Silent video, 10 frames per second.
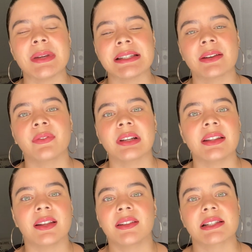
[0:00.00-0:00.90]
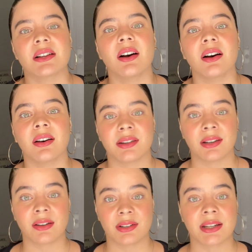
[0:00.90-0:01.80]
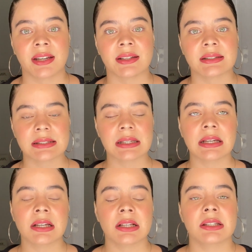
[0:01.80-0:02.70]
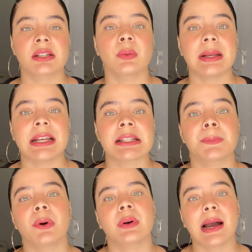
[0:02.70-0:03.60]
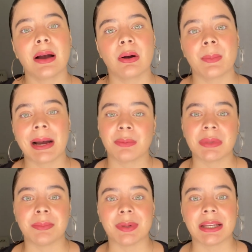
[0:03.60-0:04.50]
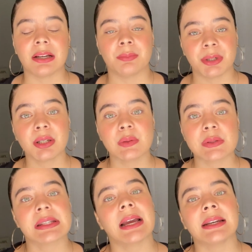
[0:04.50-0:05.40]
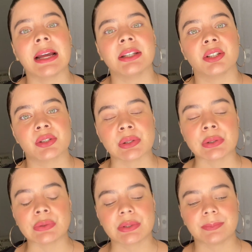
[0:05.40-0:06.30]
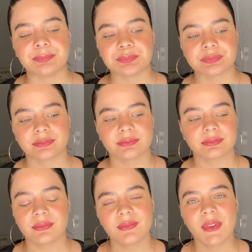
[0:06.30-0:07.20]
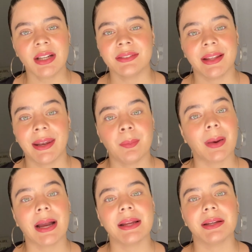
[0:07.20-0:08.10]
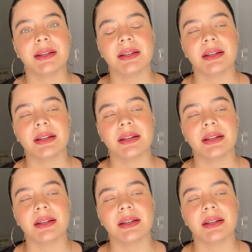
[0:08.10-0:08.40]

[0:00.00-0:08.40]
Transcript: differently than they saw all the other kids. So when I spoke out about me being abused at 9 years old, they didn't buy it.